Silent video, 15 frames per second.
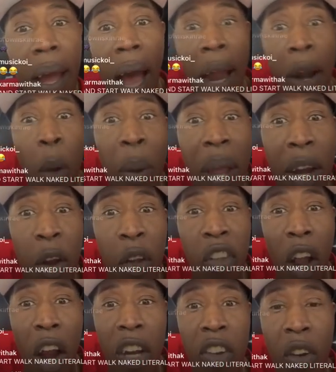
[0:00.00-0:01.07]
I know we do
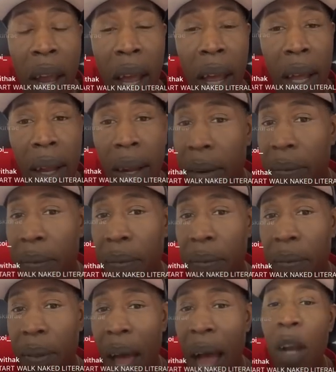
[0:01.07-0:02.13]
surgery.
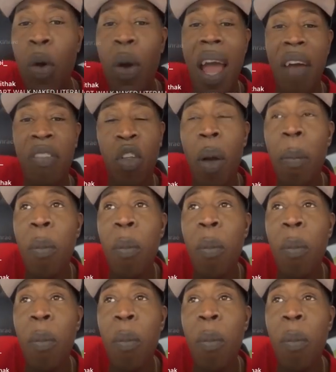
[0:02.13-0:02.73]
I'll do it.